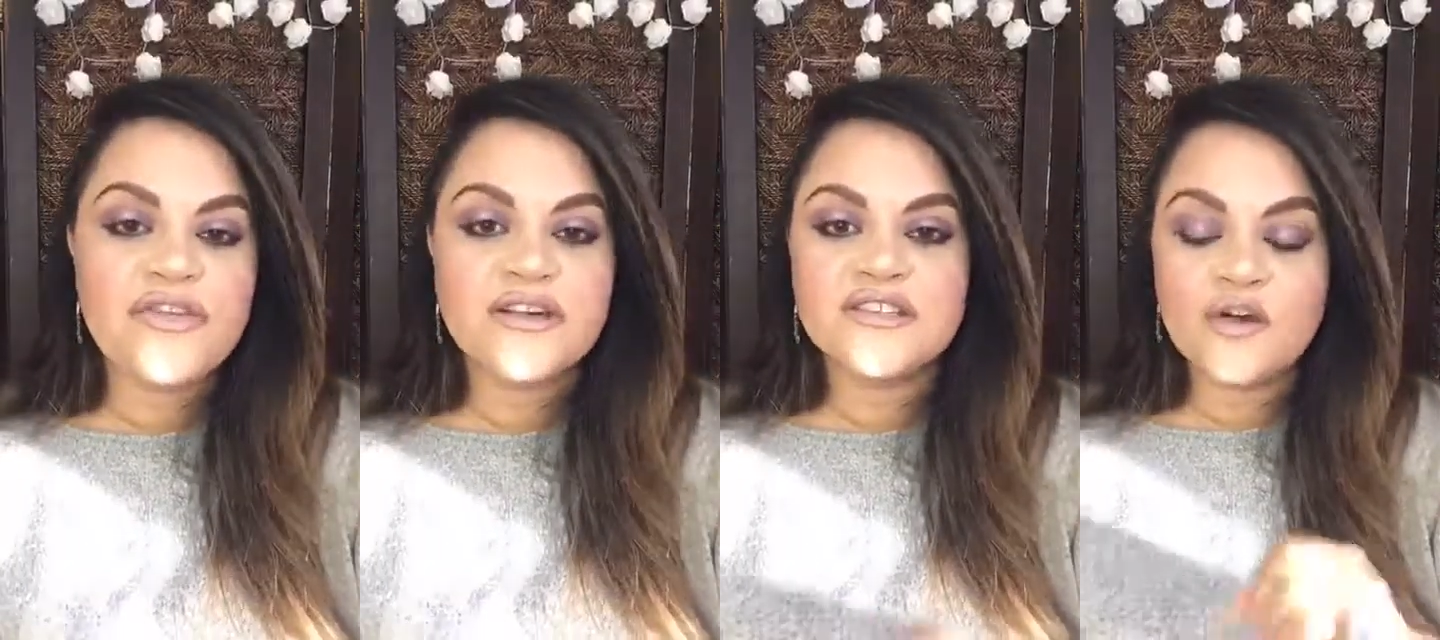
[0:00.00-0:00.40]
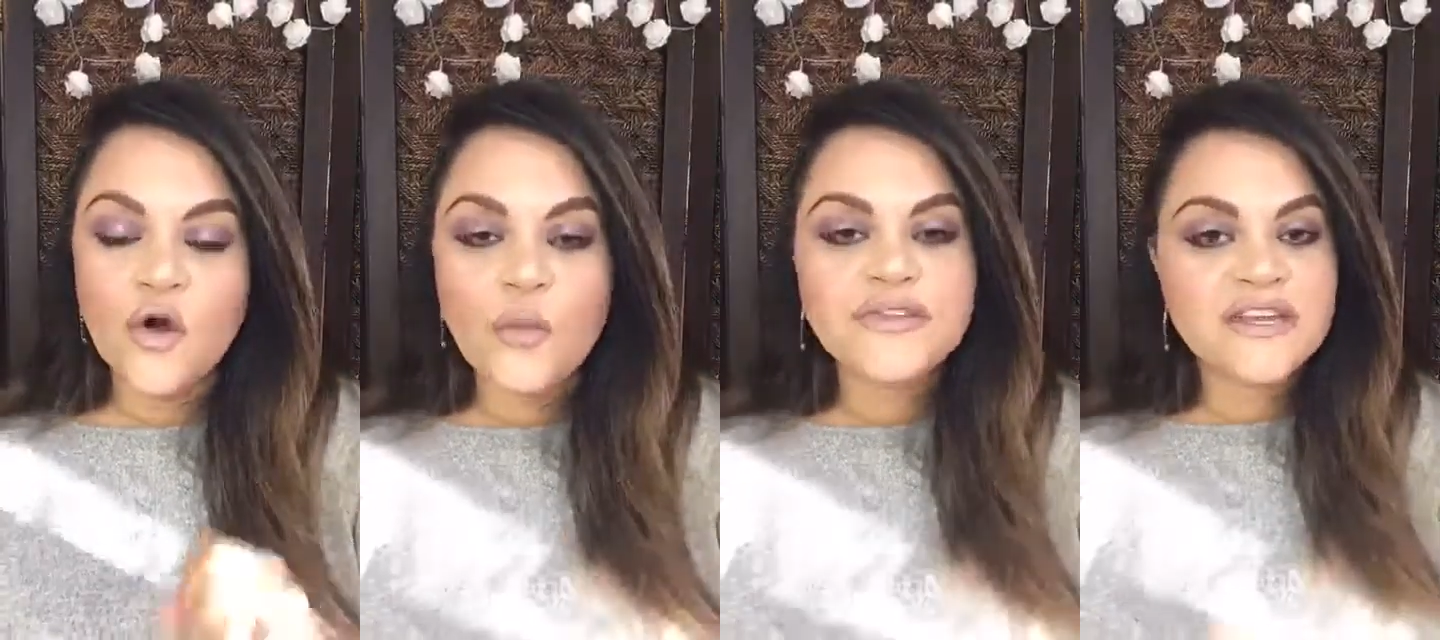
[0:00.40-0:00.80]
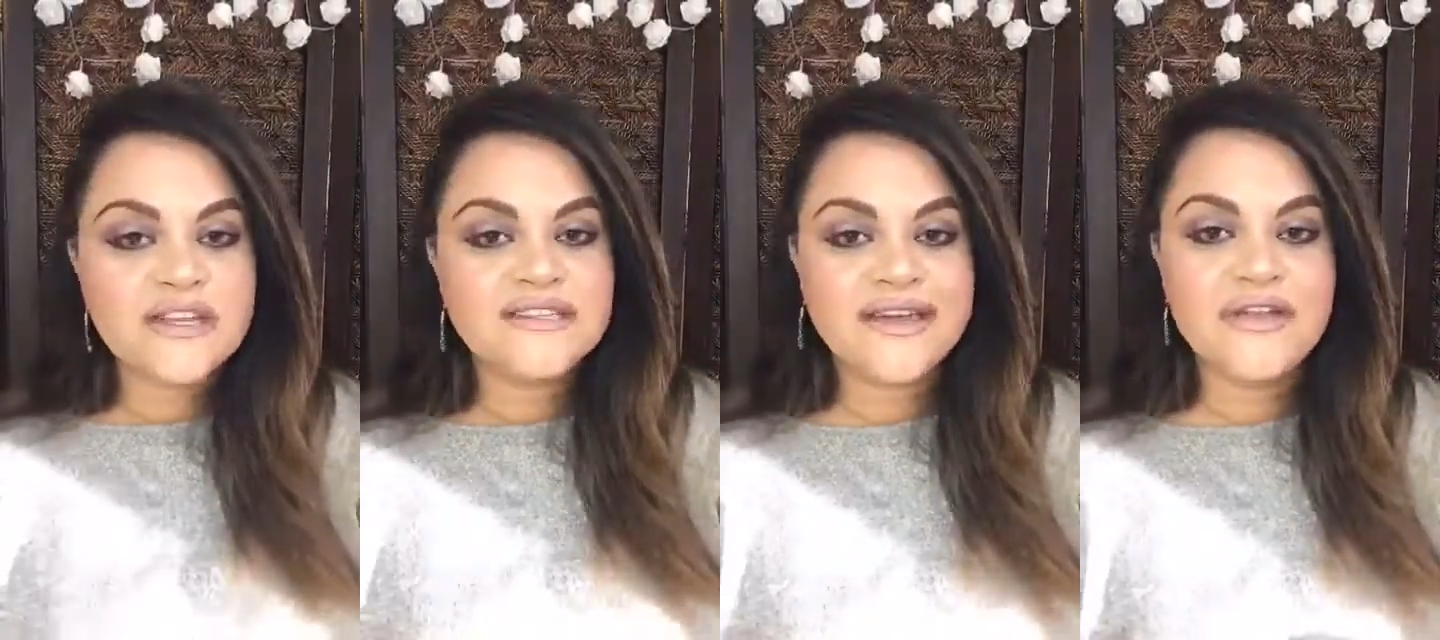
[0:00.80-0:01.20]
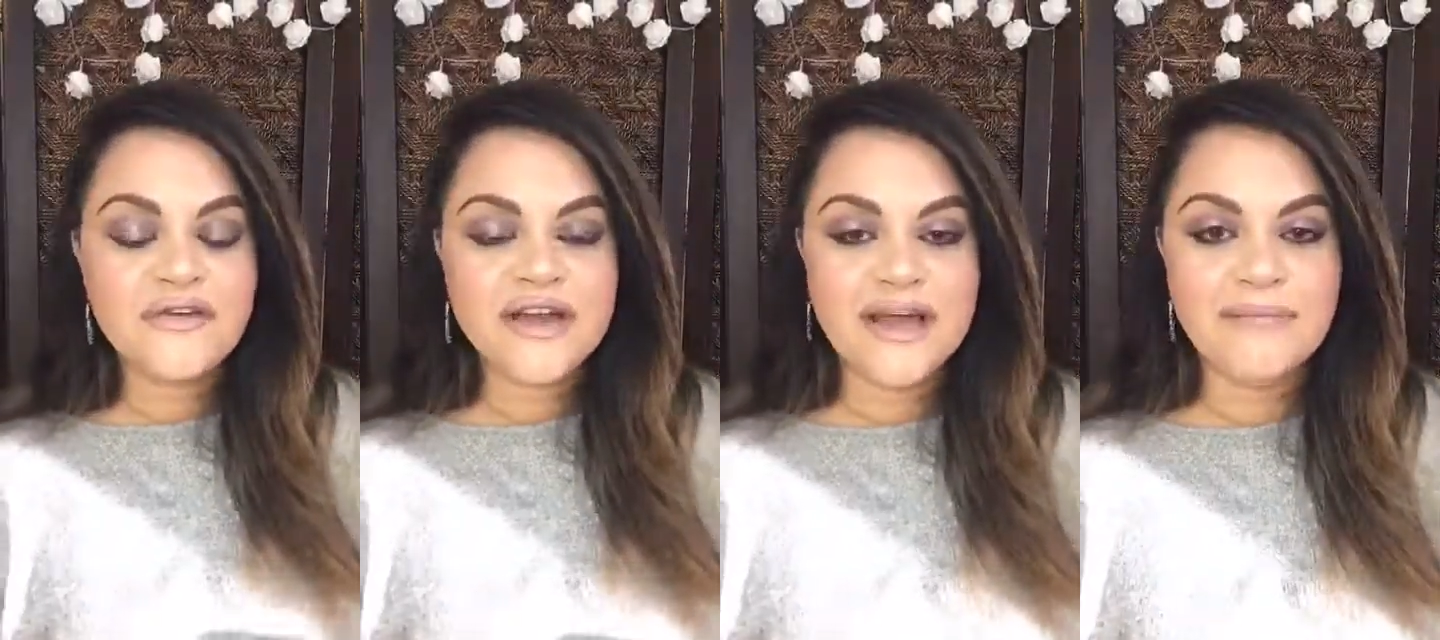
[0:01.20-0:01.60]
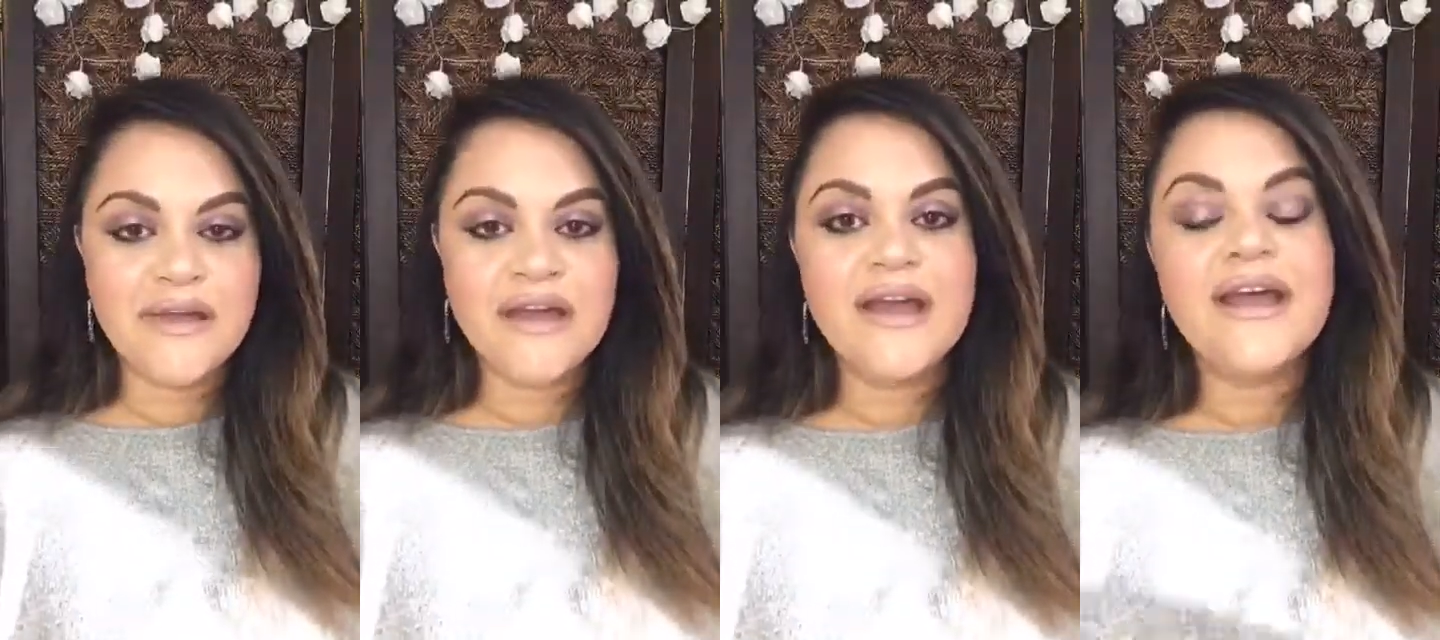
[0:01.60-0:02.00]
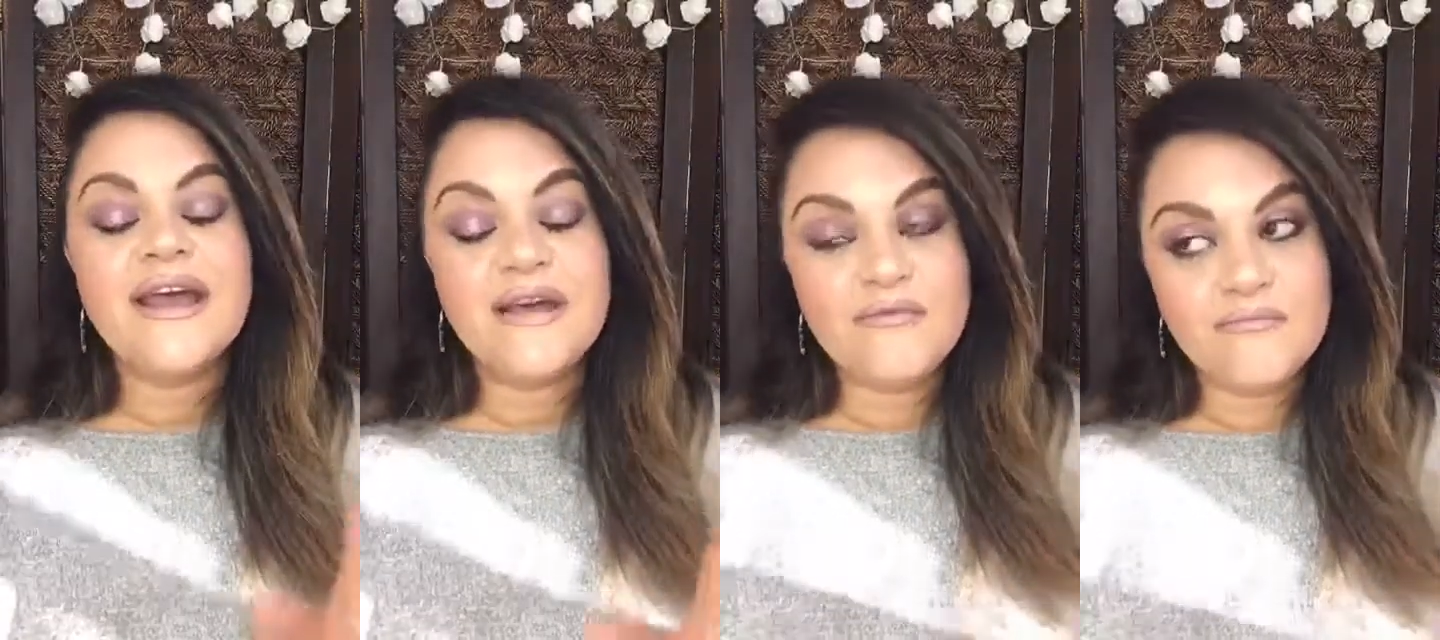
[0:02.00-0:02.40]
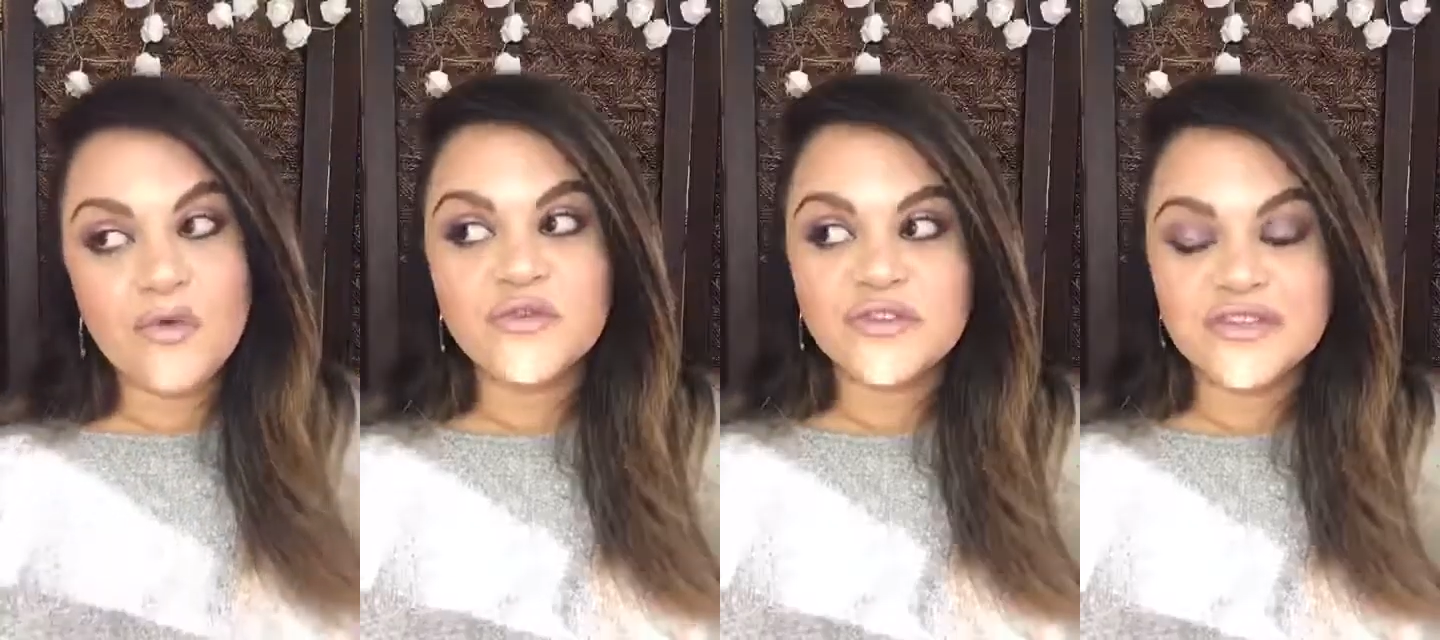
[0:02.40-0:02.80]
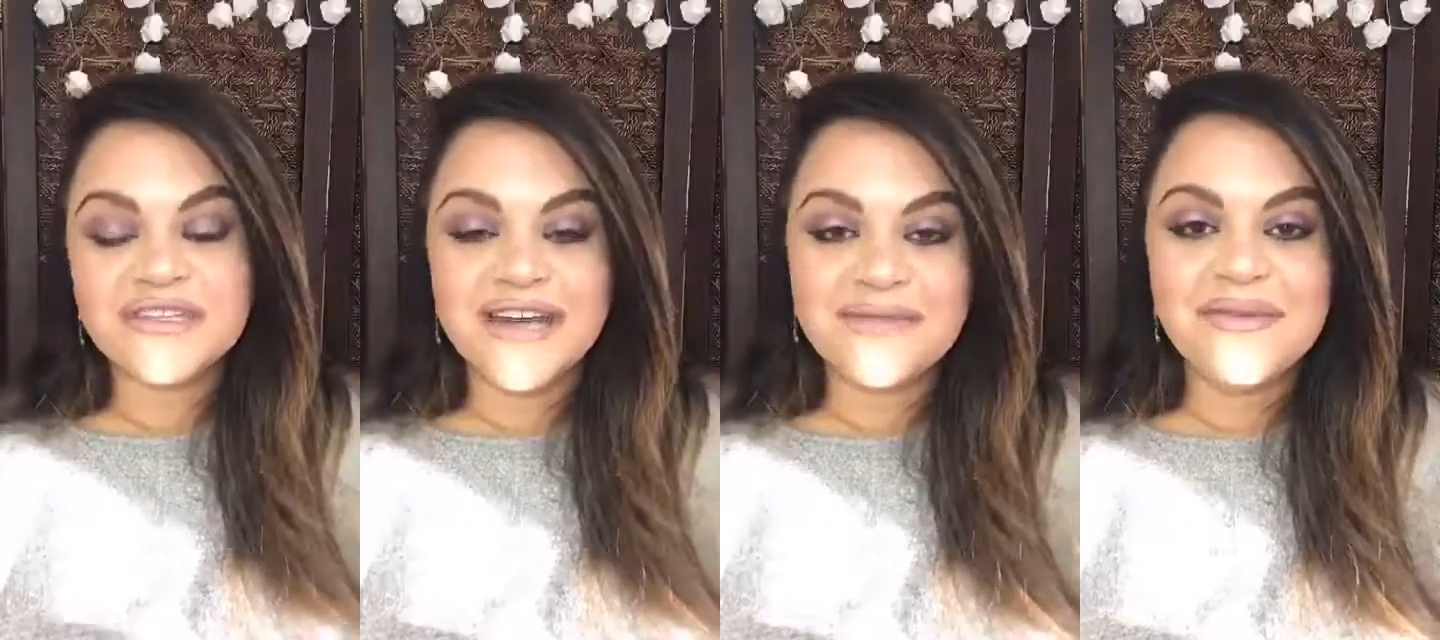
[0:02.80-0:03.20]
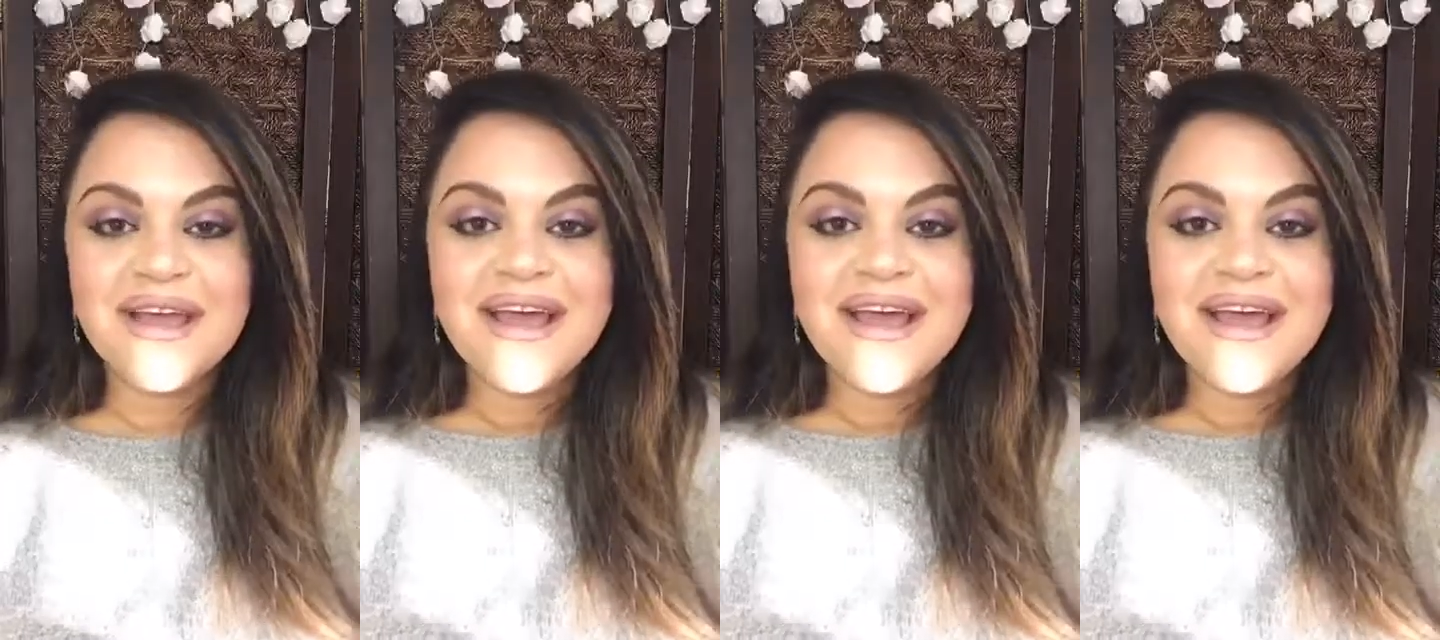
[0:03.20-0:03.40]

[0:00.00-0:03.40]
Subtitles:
because they're always going to say their name most of the time.